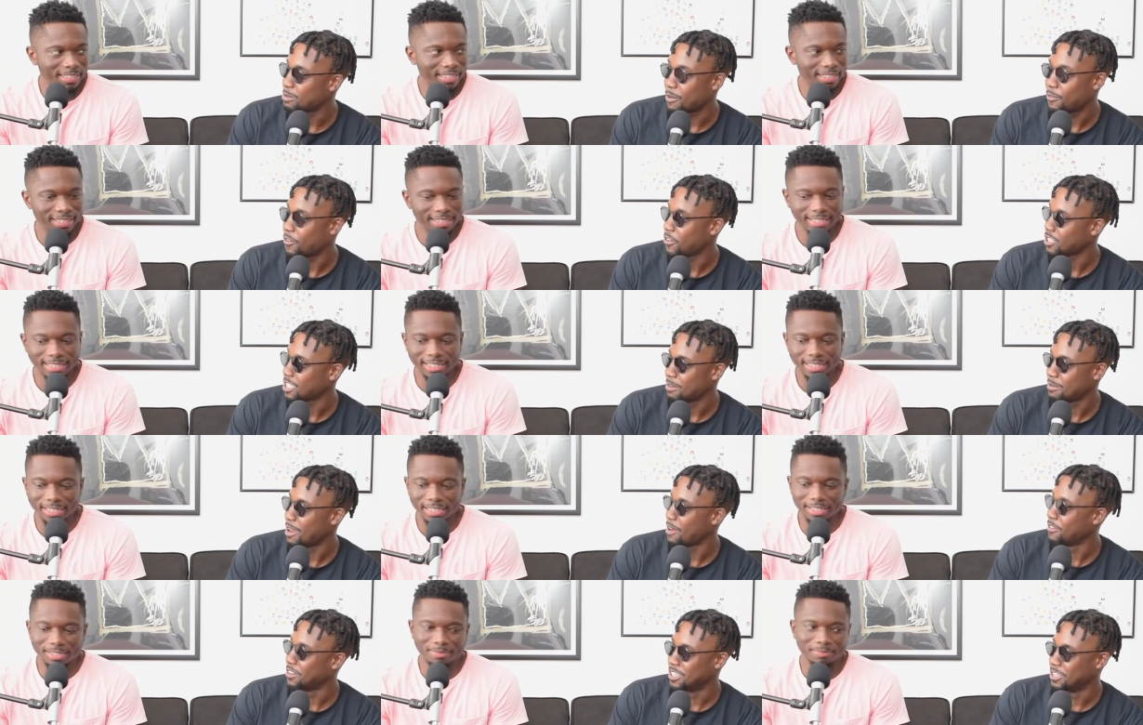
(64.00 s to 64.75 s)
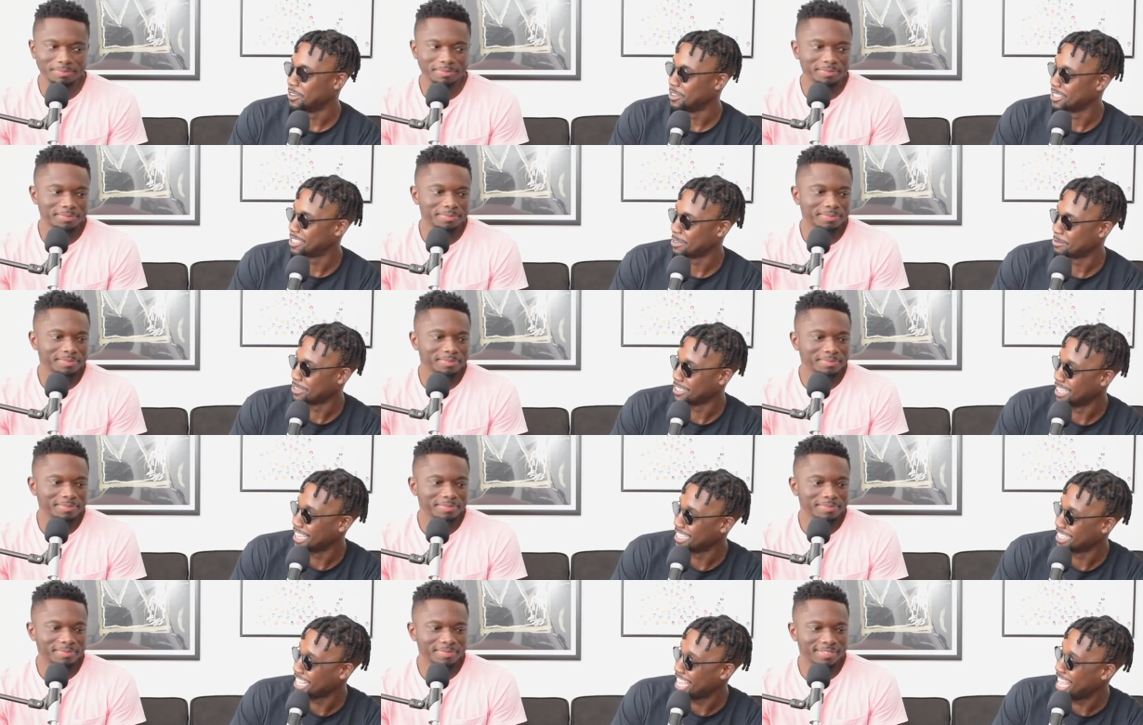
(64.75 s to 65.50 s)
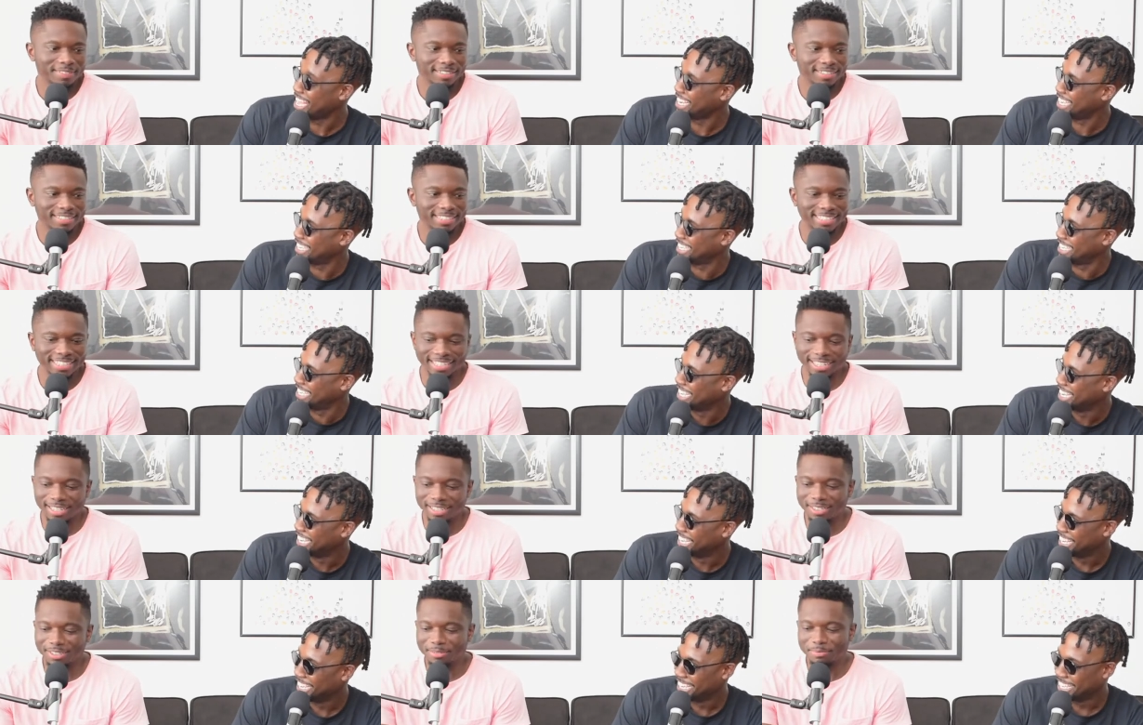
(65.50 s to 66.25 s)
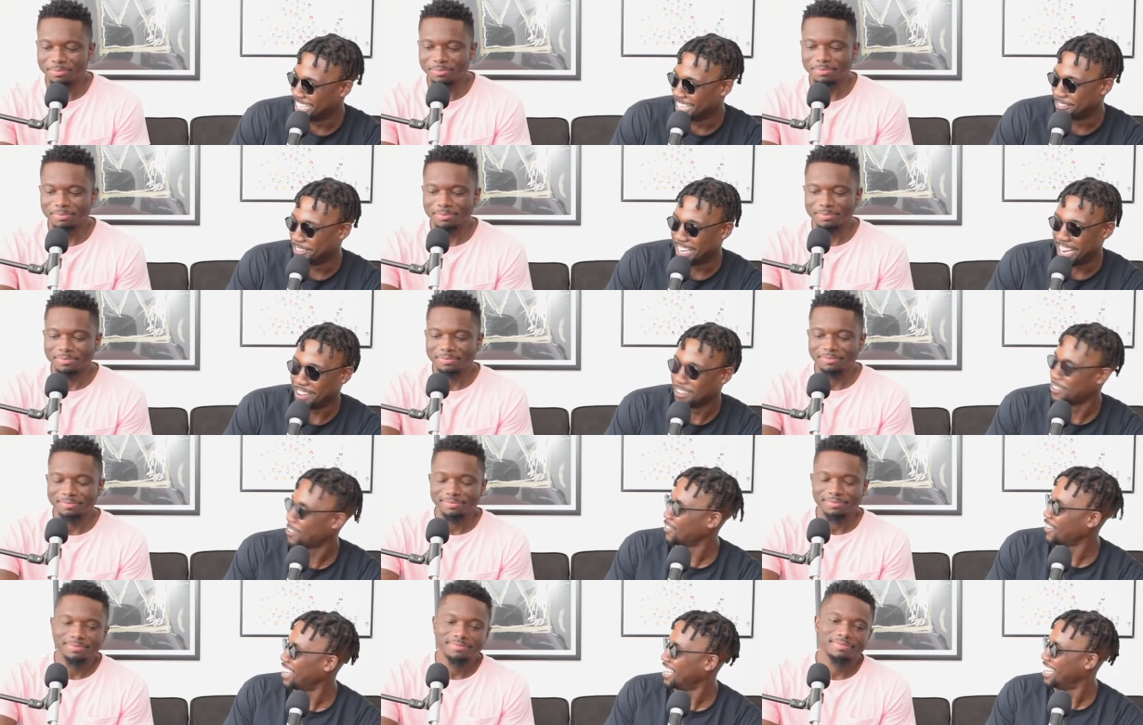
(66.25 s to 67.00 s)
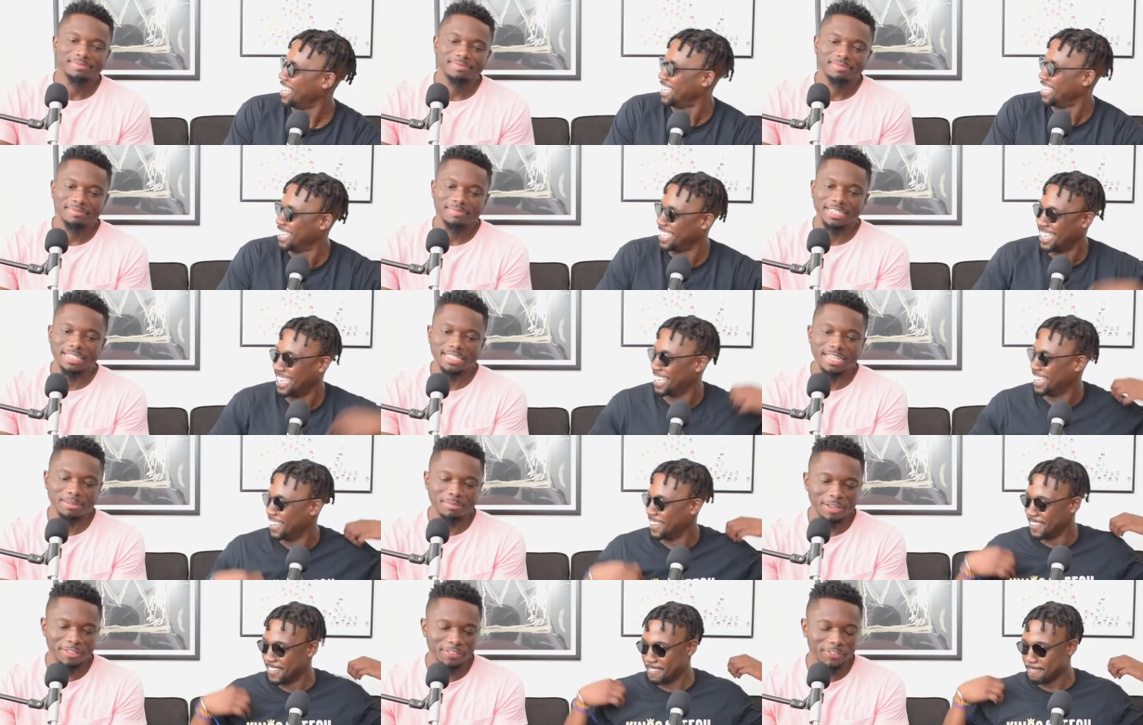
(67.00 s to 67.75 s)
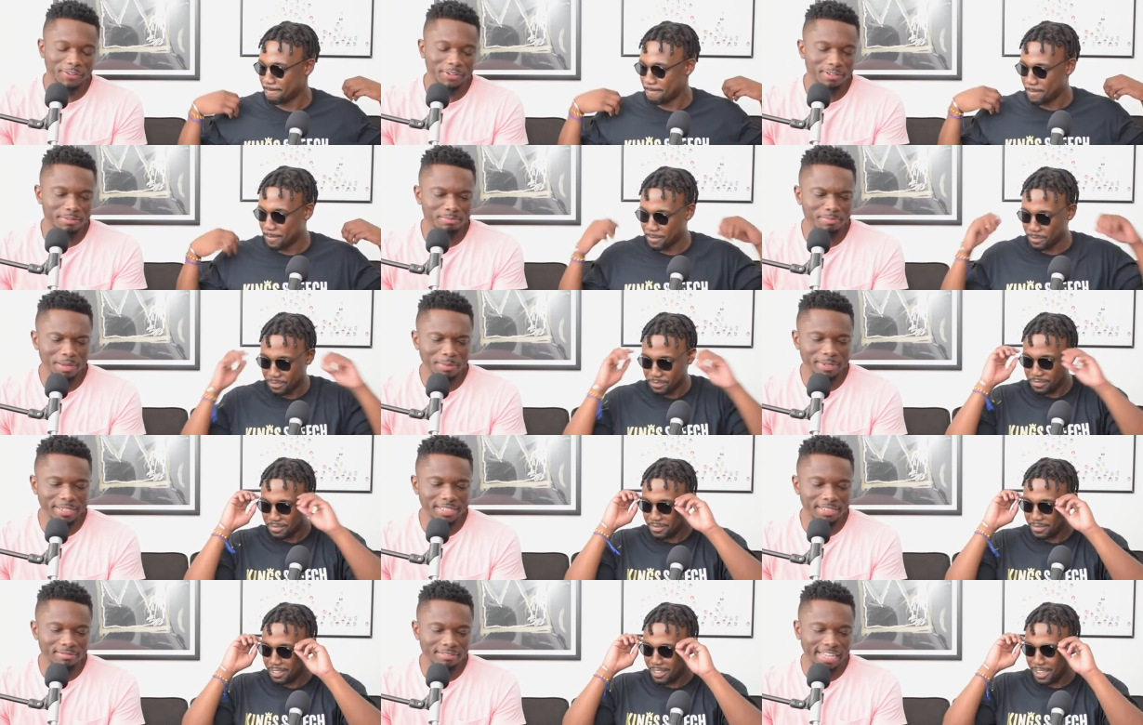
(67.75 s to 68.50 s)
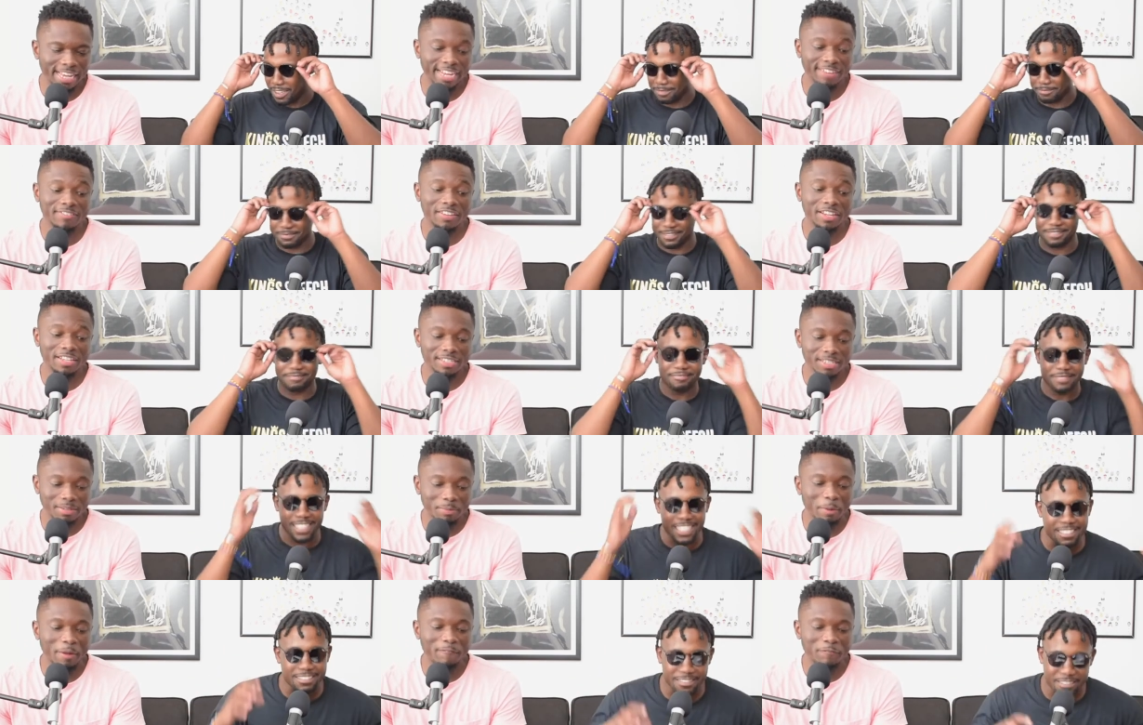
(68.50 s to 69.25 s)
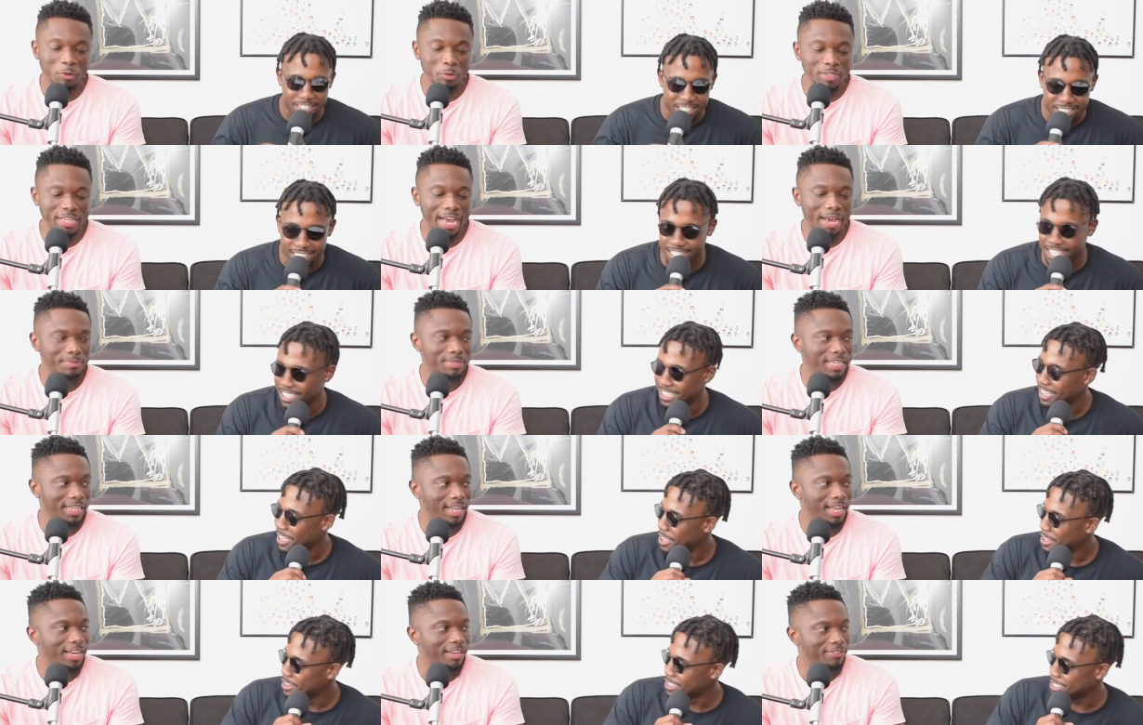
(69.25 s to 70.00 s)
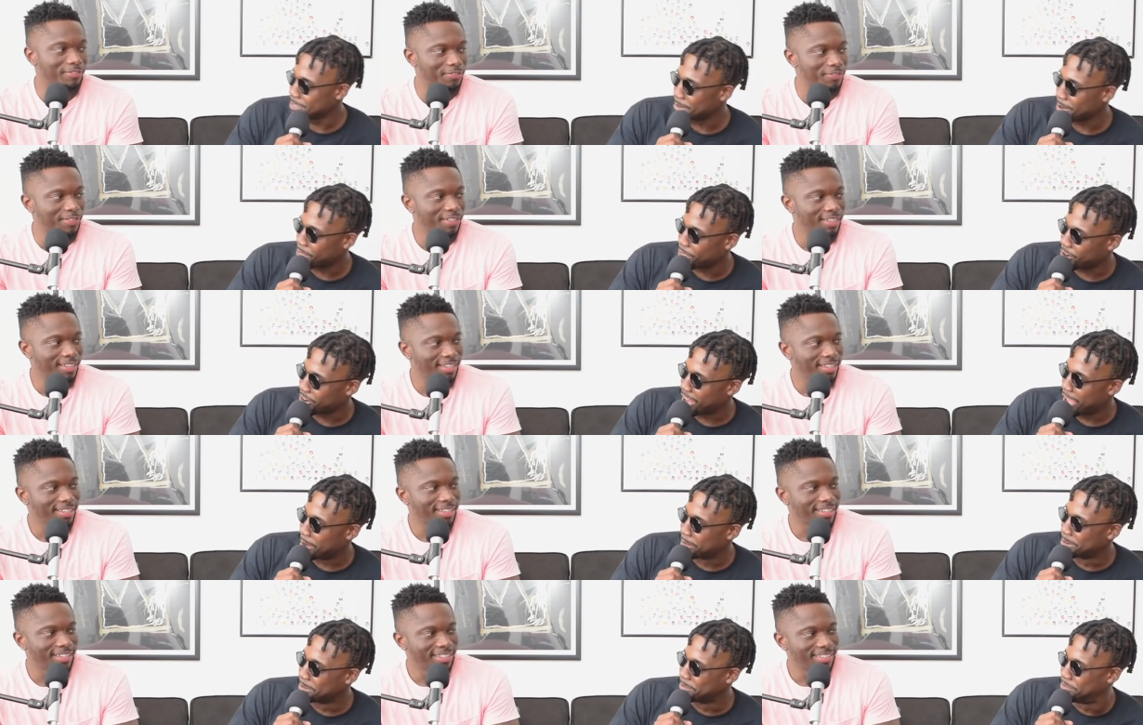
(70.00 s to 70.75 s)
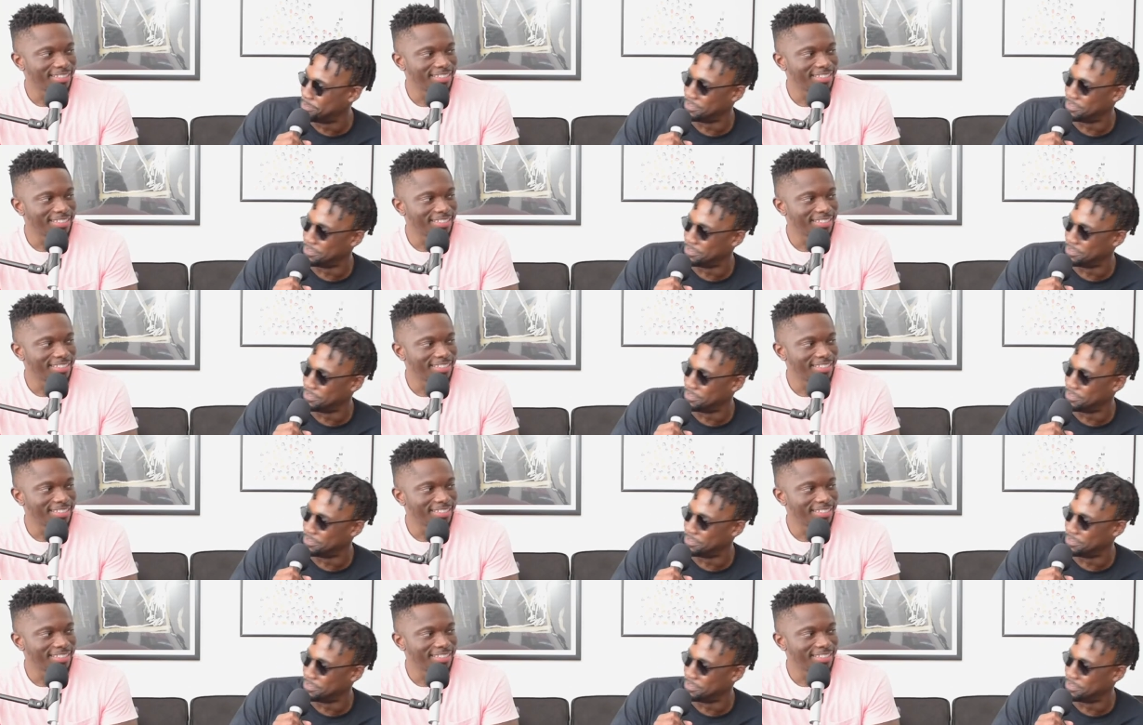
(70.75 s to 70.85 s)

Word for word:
Speaker 1: my first Kill time ever doing something like that
Speaker 2: kill him. But that was fun. This is like my third, maybe I've done this a few this, times in life. This is my third
Speaker 1: album.